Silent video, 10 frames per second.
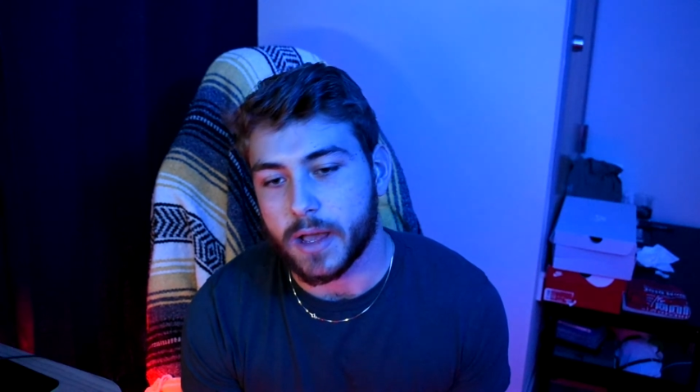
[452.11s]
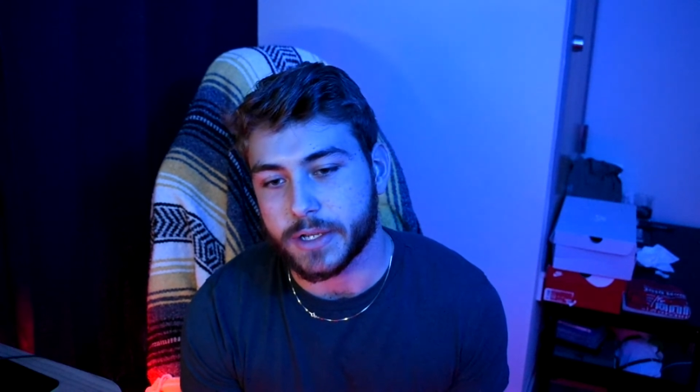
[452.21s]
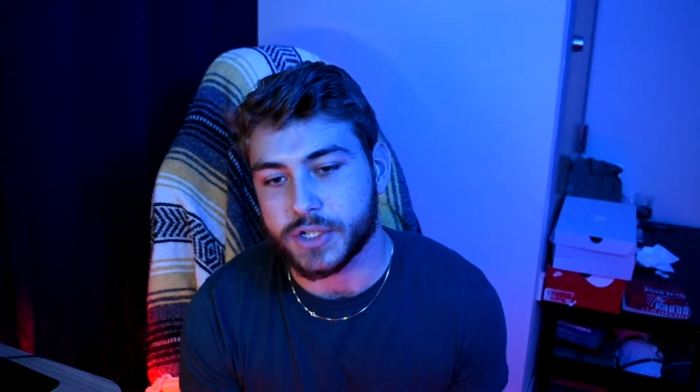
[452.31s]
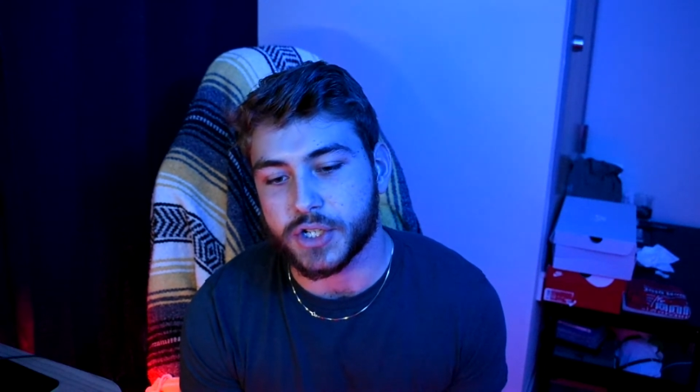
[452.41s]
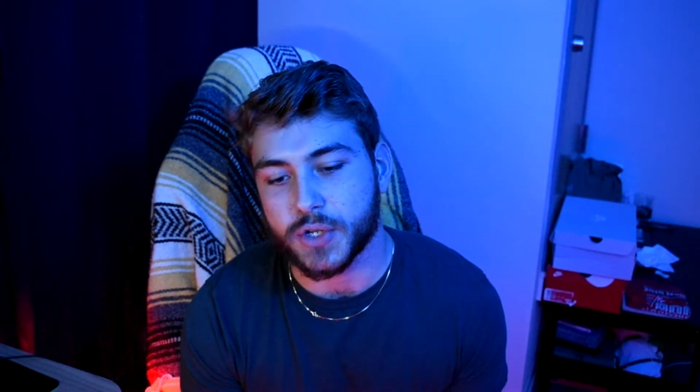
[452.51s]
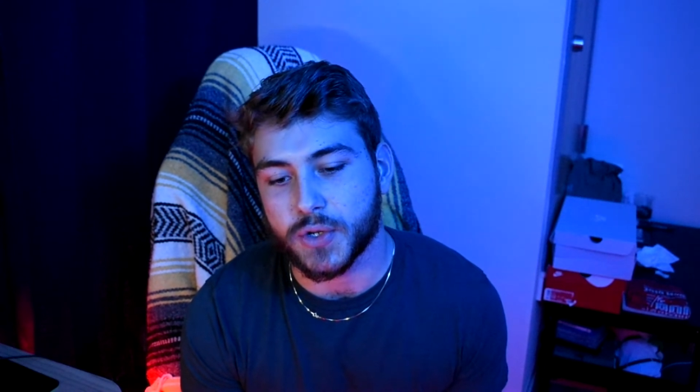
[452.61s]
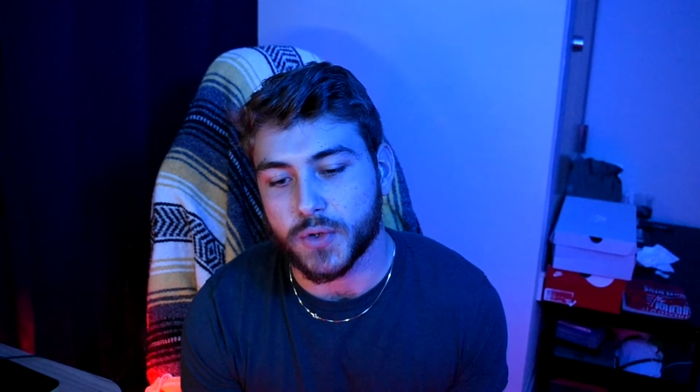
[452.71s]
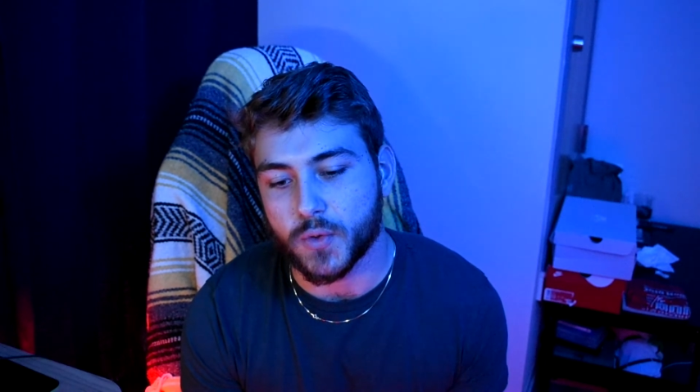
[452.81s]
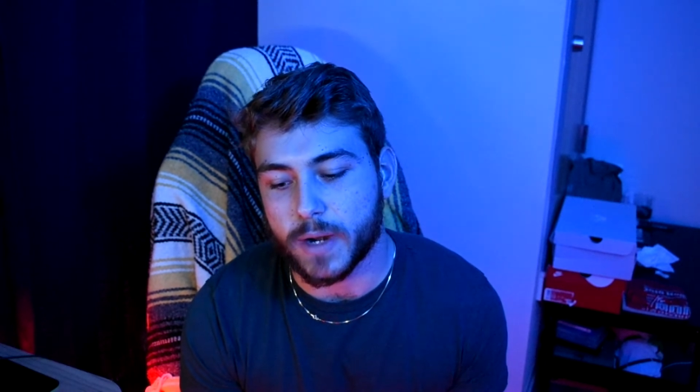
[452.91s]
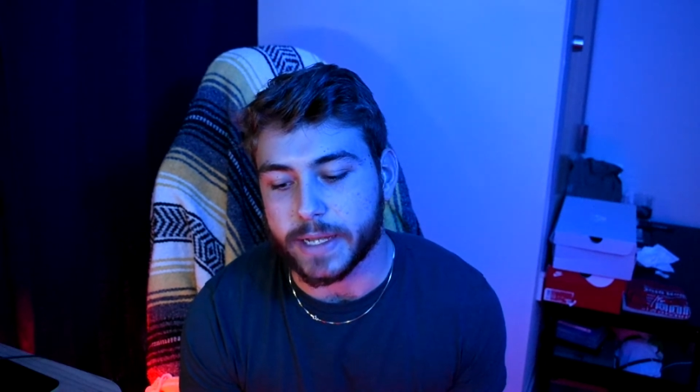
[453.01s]

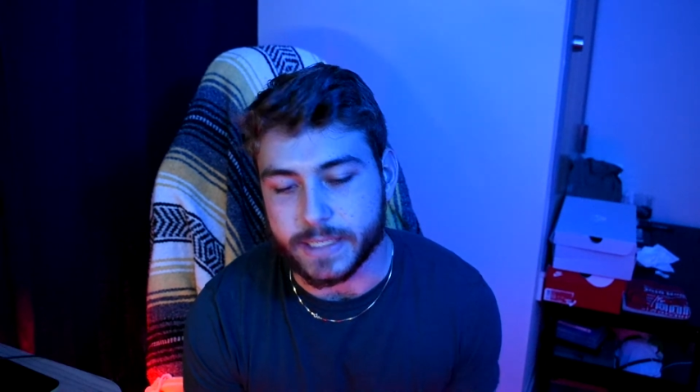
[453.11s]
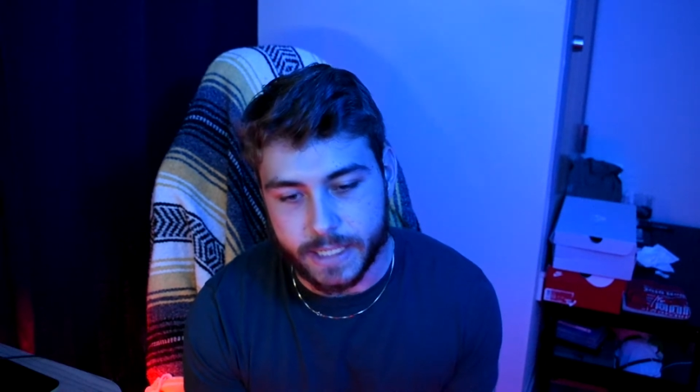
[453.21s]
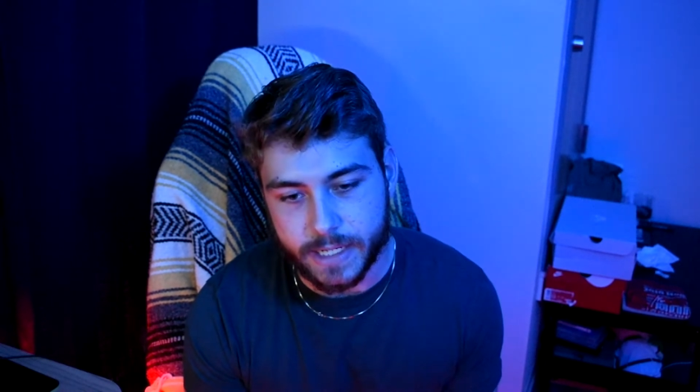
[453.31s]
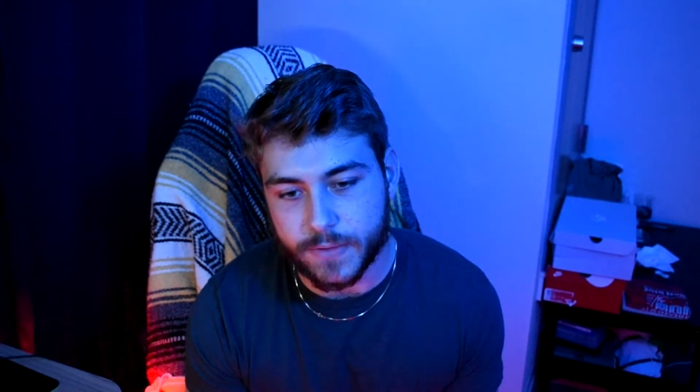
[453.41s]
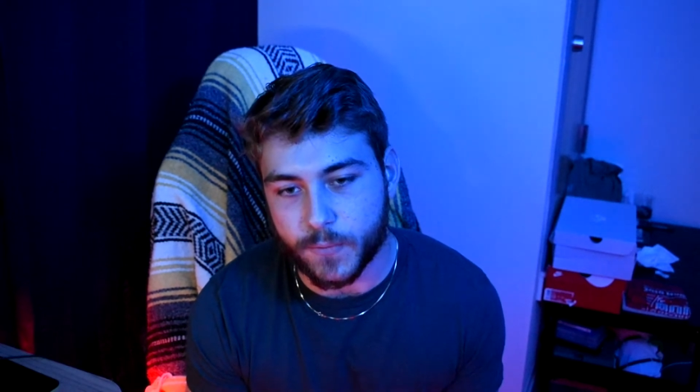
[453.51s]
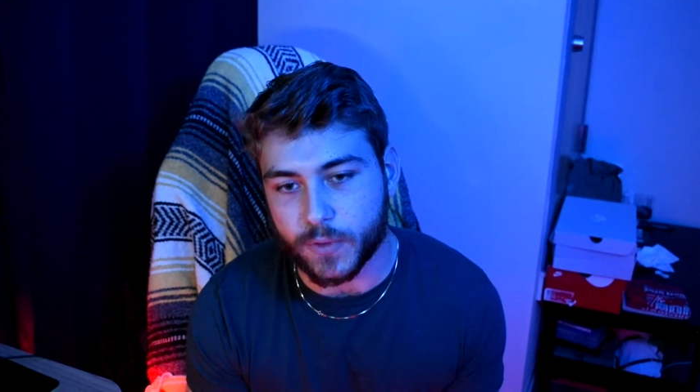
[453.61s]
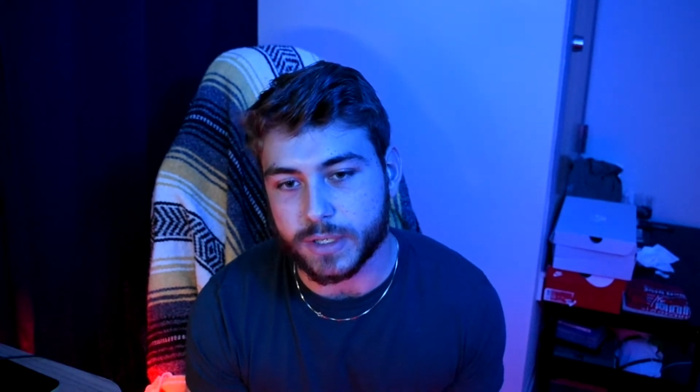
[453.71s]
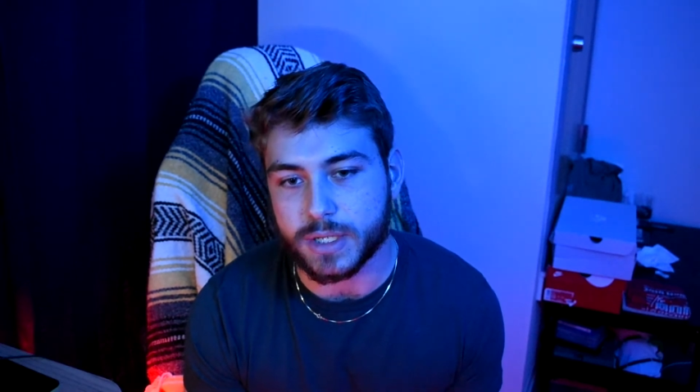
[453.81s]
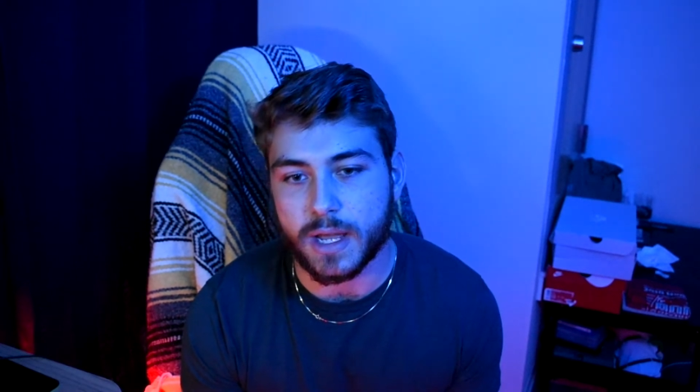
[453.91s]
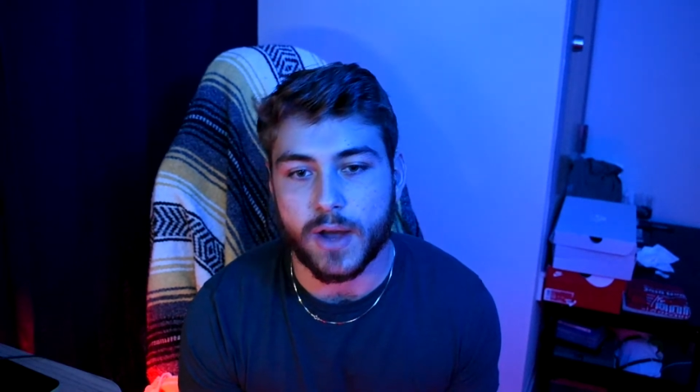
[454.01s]
So what I did
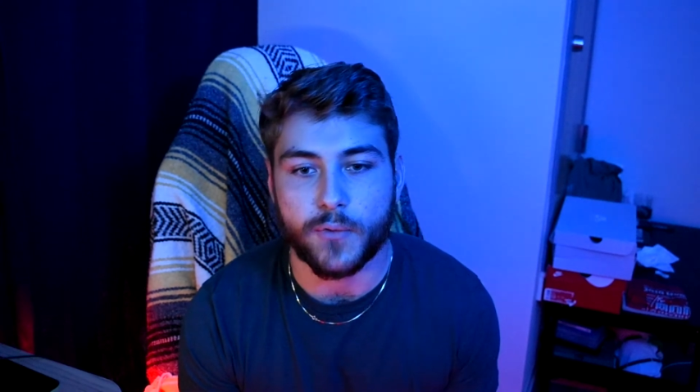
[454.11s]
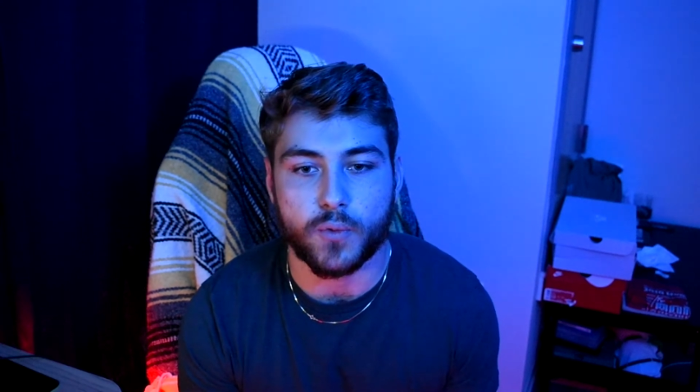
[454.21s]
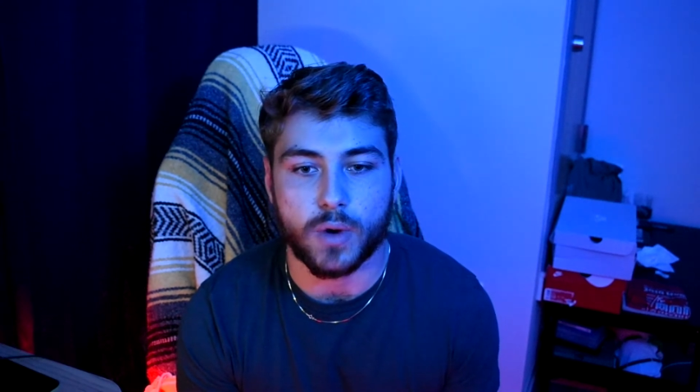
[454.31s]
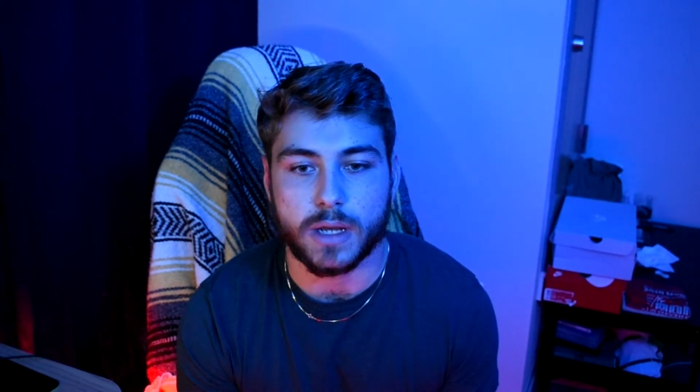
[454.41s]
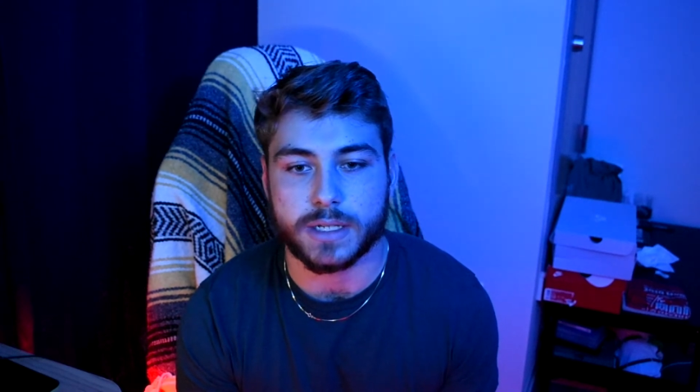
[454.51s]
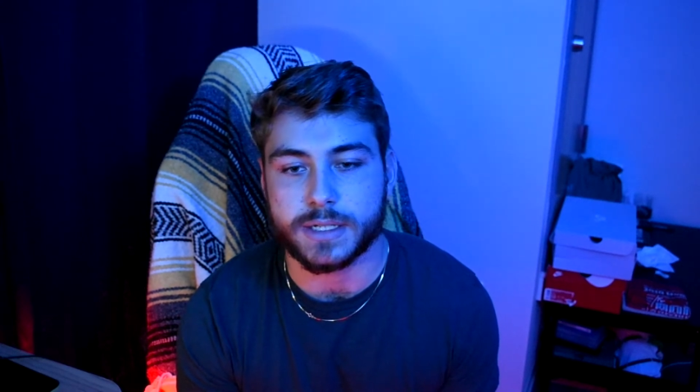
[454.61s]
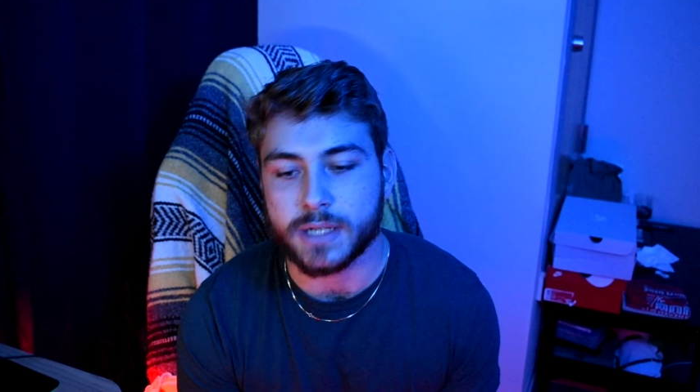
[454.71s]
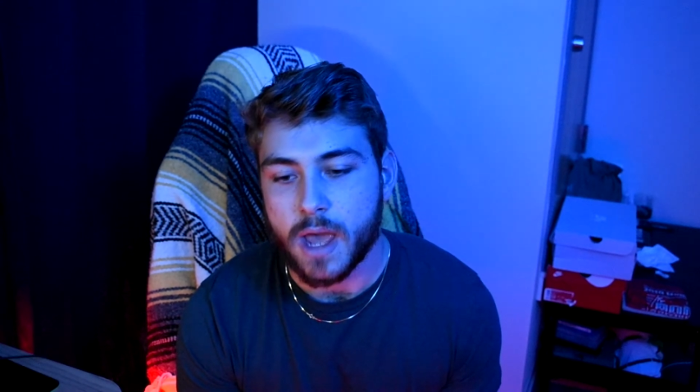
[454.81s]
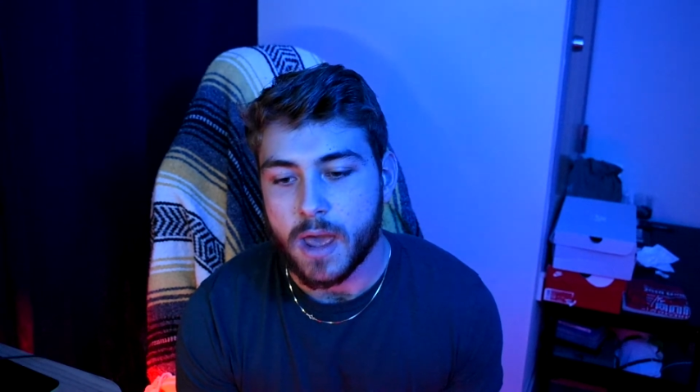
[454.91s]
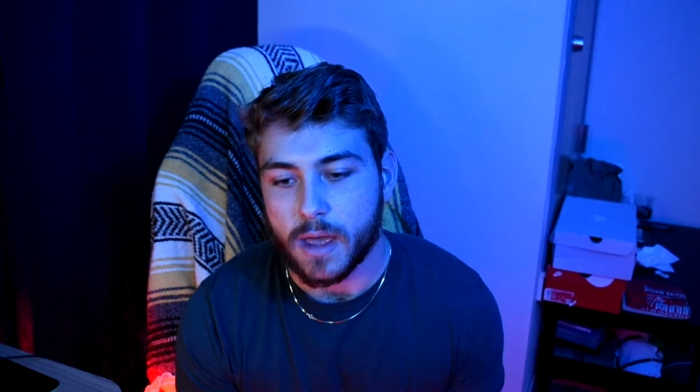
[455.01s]
first off was